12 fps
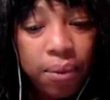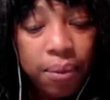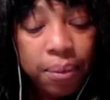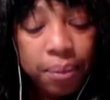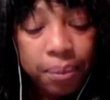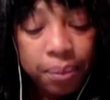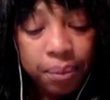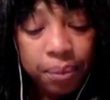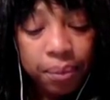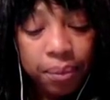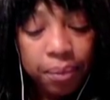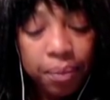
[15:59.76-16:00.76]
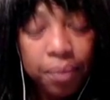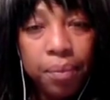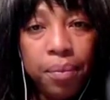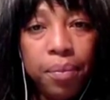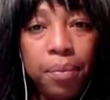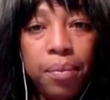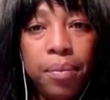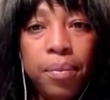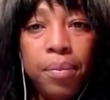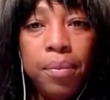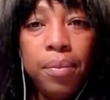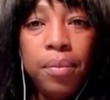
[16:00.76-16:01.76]

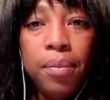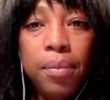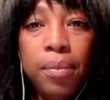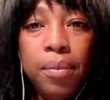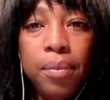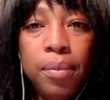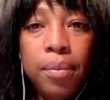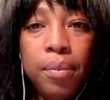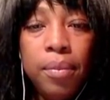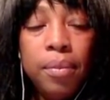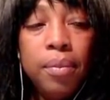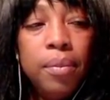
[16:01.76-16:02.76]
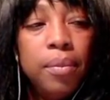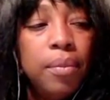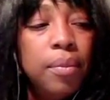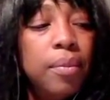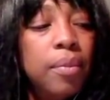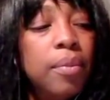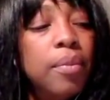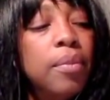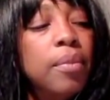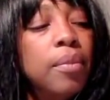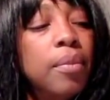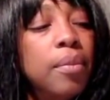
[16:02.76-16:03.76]

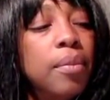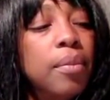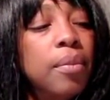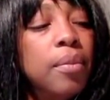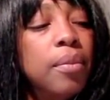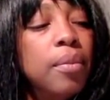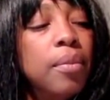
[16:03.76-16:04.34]
(no one is talking)